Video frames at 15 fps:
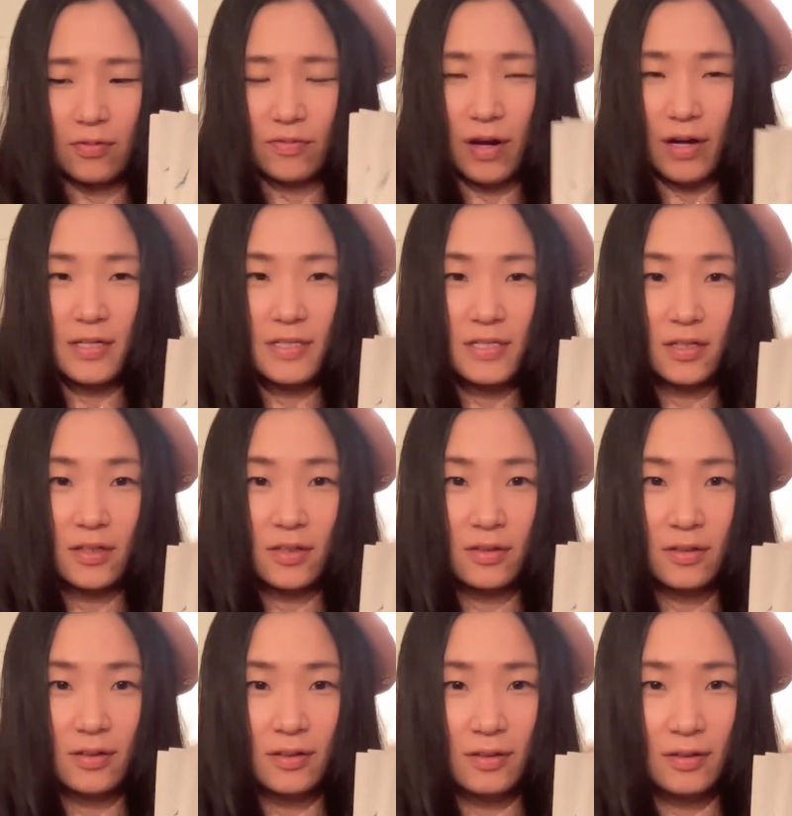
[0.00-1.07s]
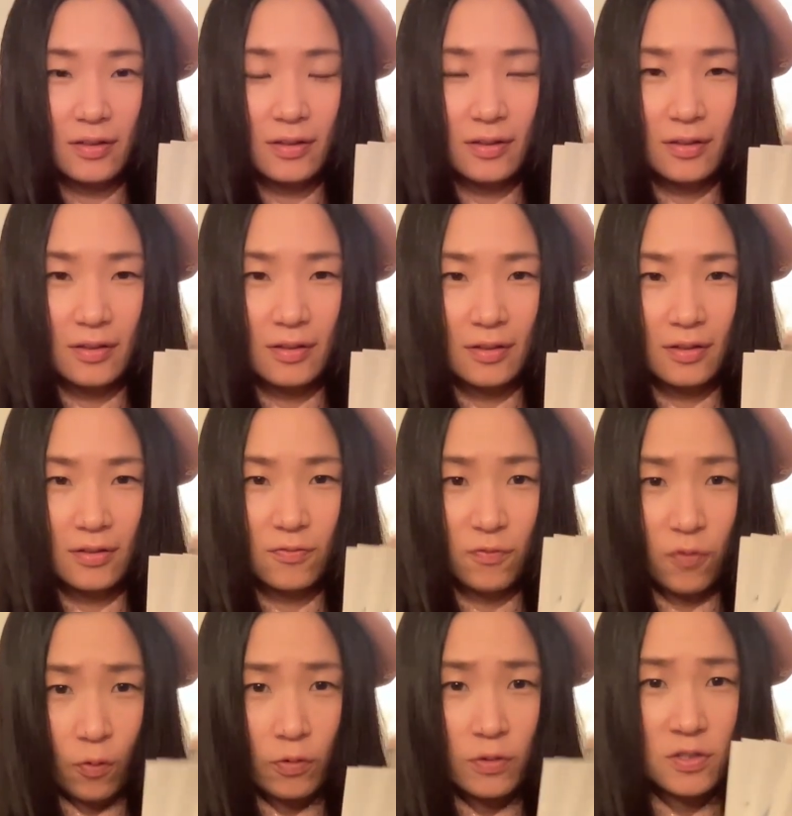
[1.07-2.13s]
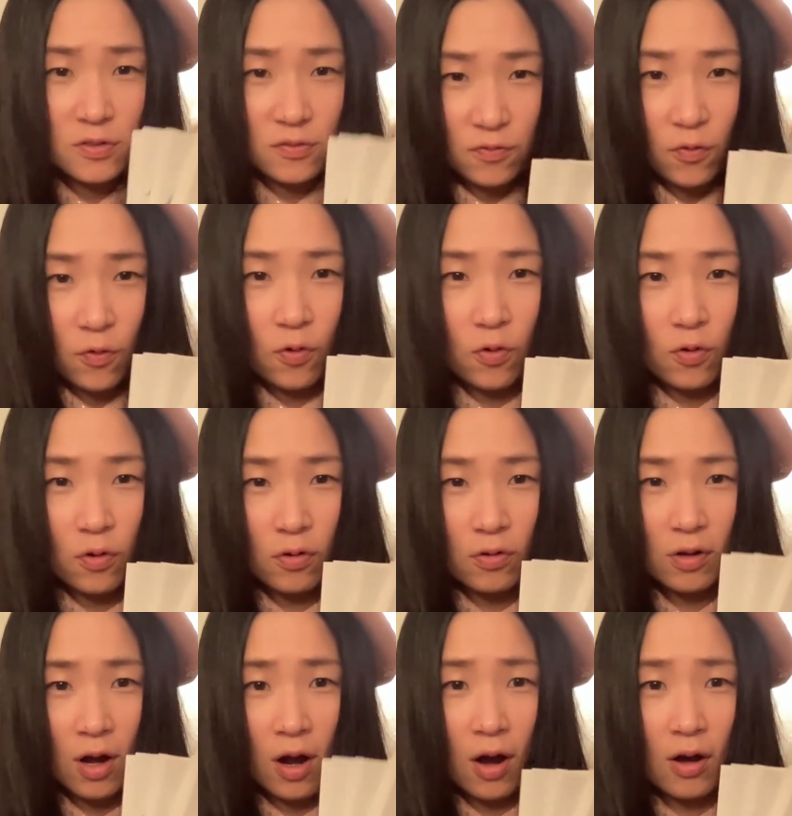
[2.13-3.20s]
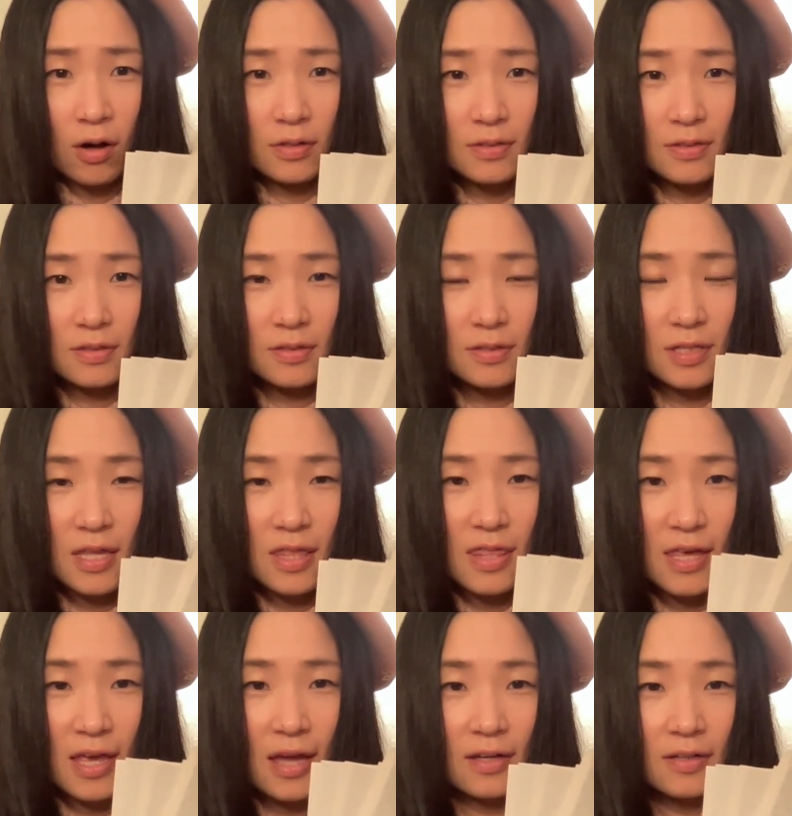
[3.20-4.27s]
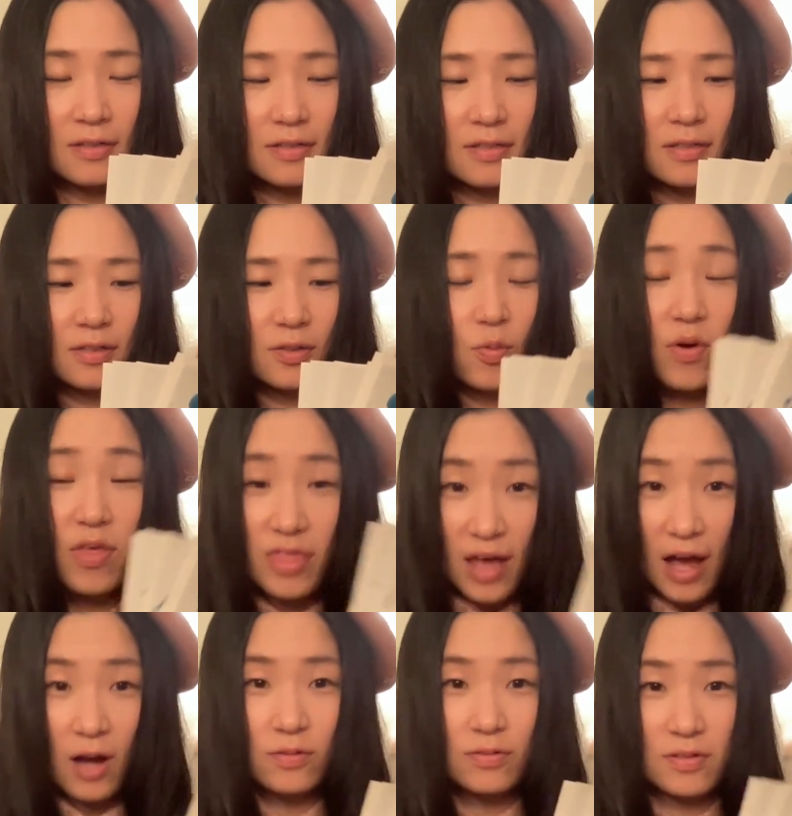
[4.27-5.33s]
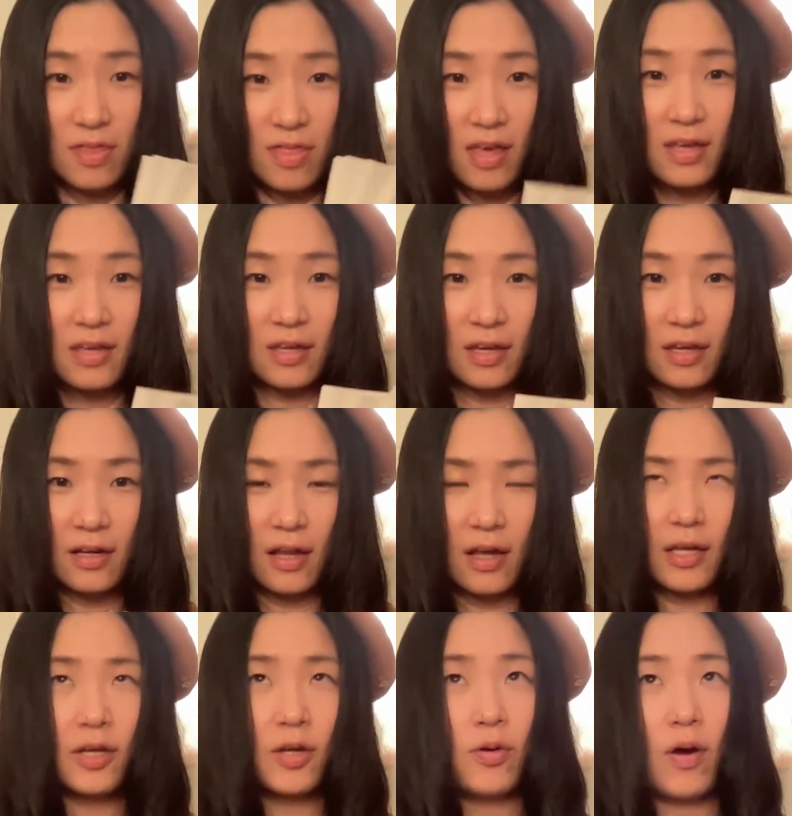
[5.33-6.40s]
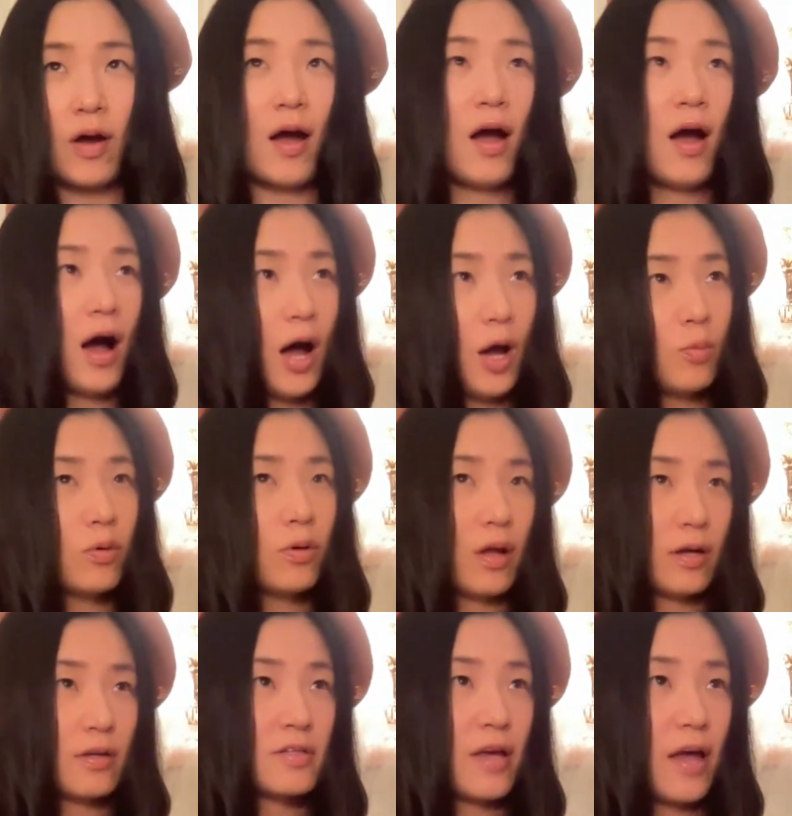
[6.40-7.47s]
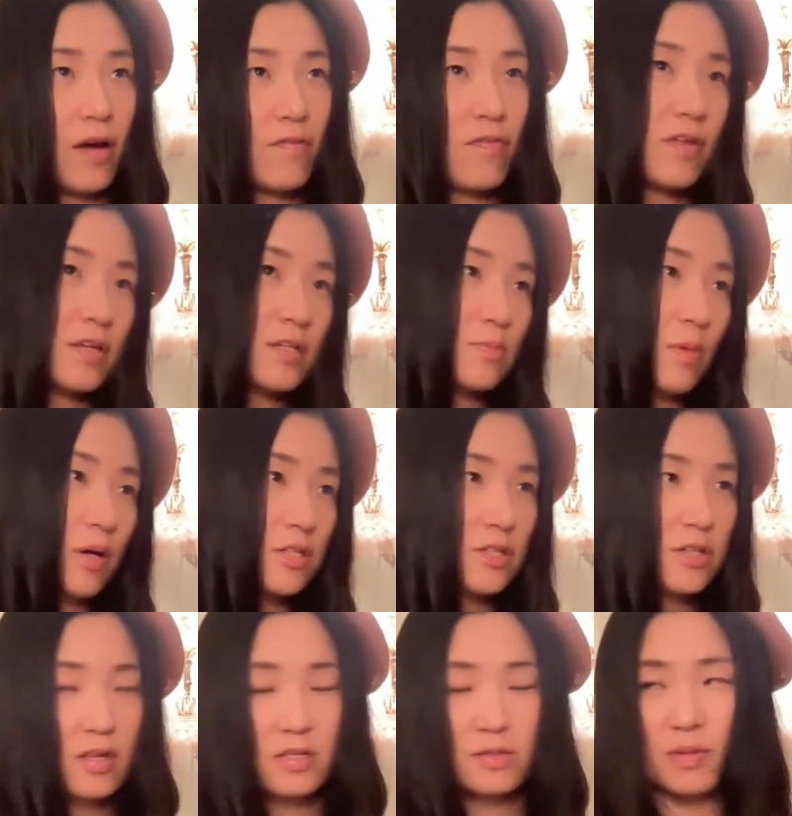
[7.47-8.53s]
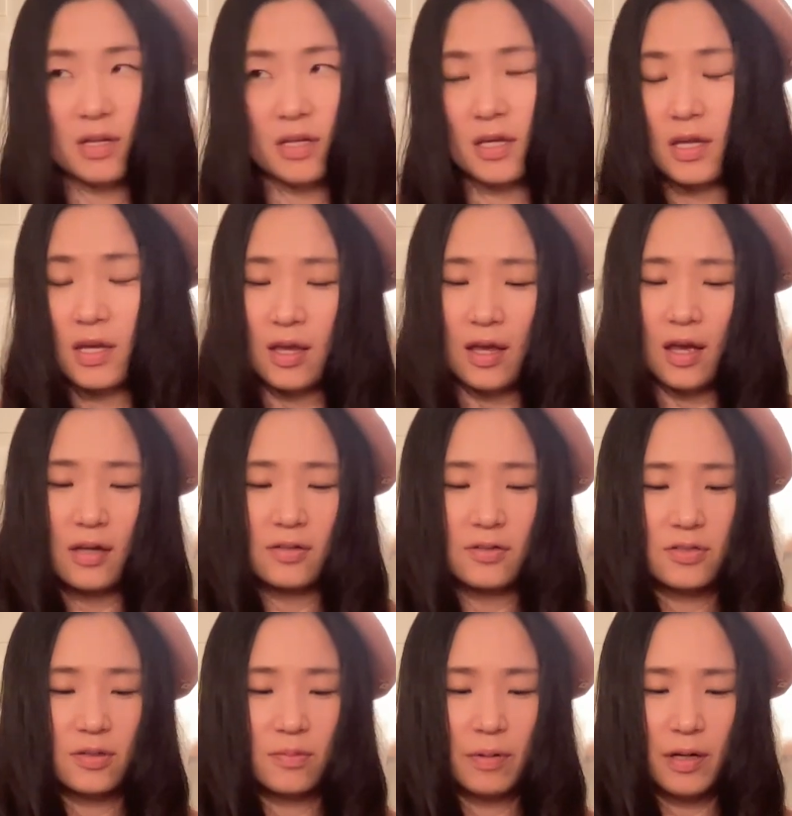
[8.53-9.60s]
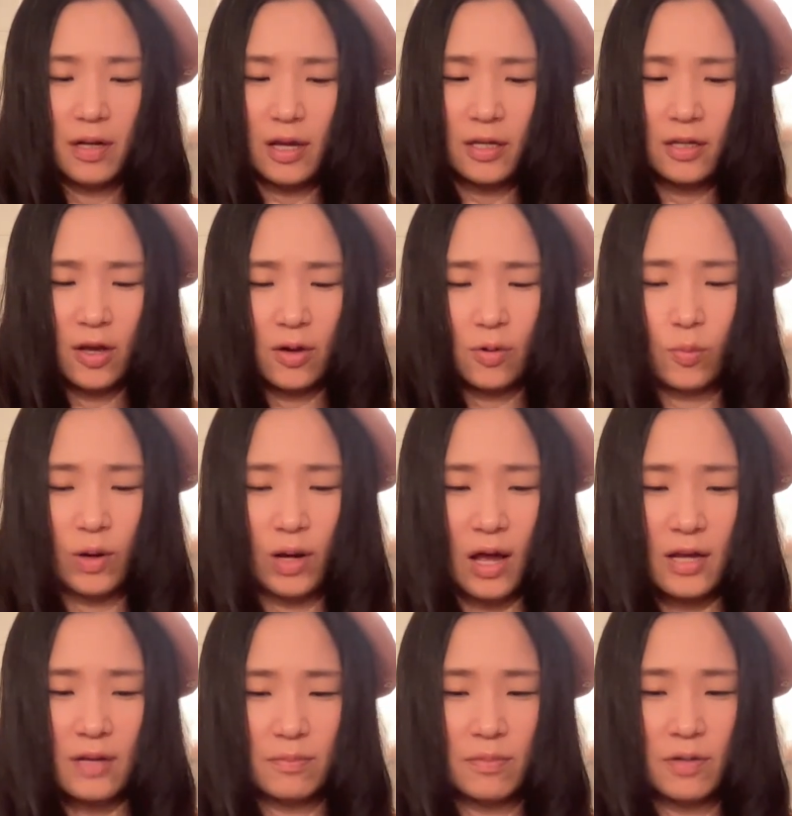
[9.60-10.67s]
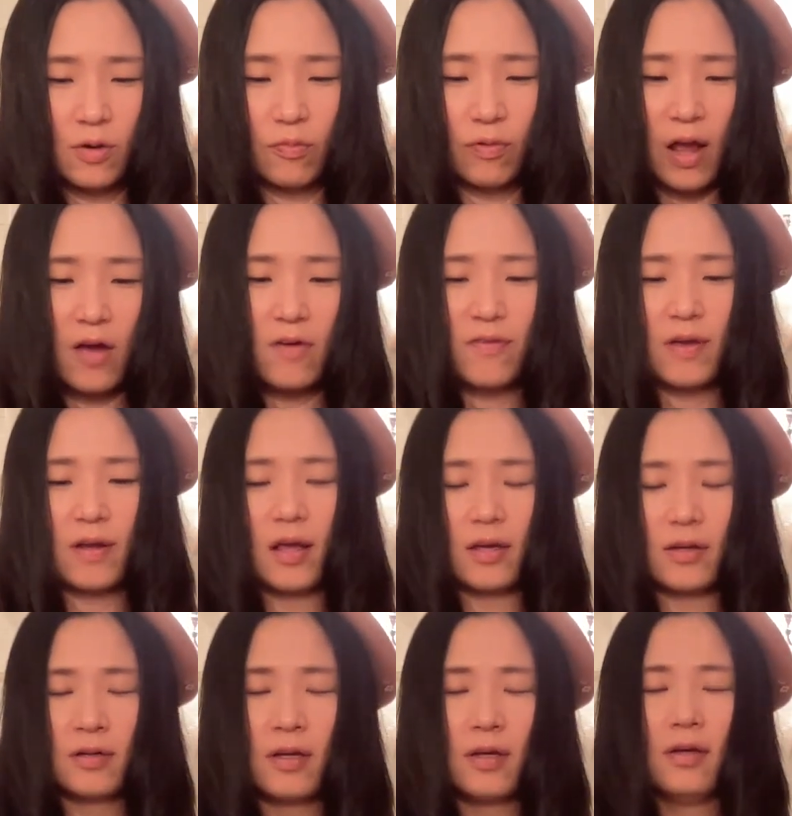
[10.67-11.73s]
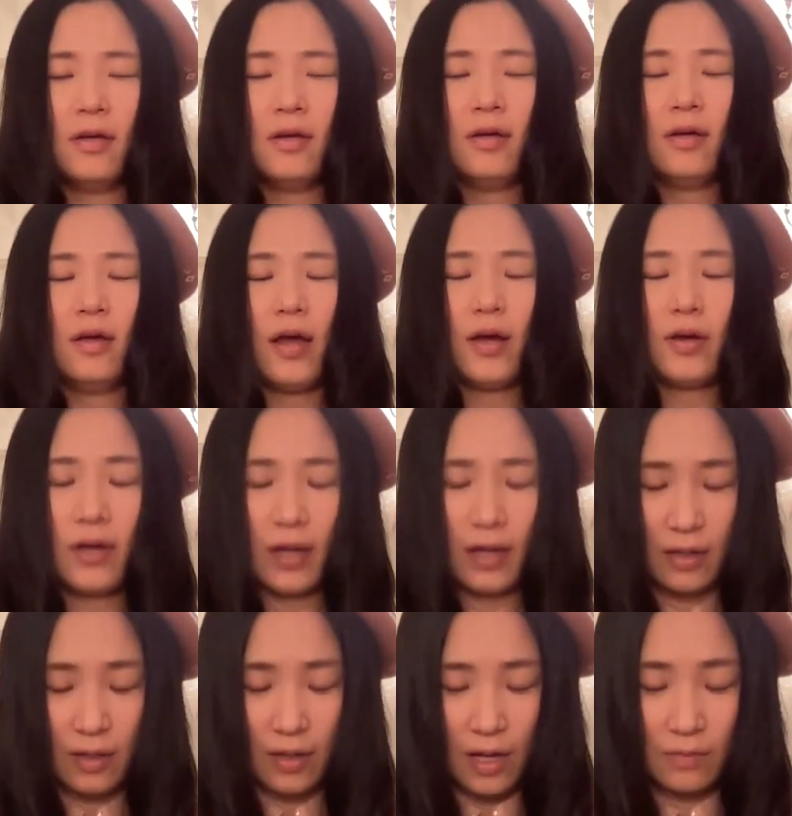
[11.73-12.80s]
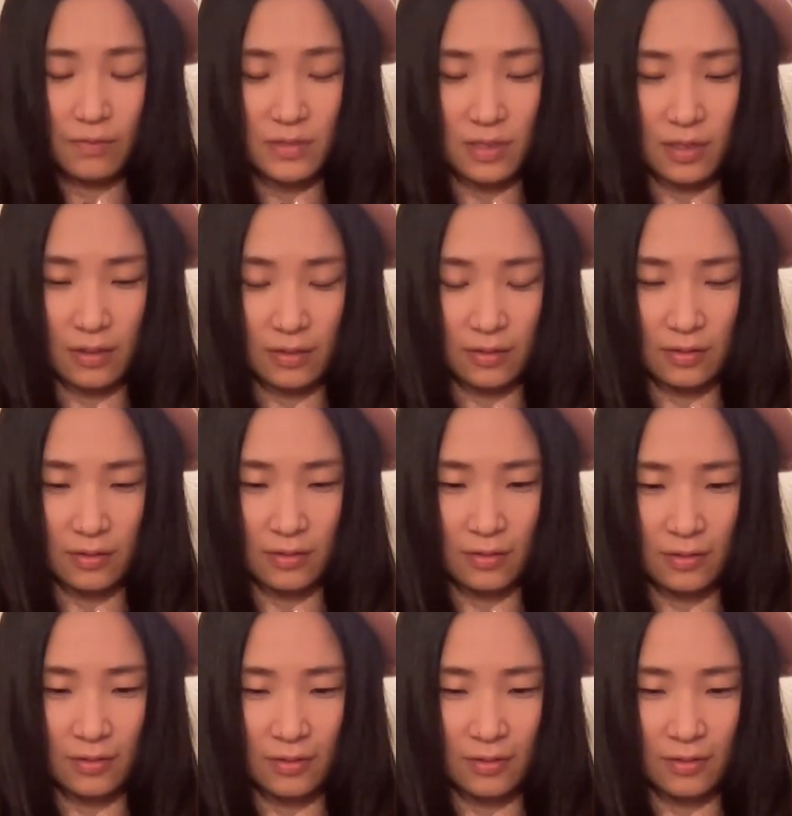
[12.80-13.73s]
writing 44 cars in the end, without thinking like, oh, I would like to have this much, this many, and stuff. But like, when I feel like, okay, I'm done,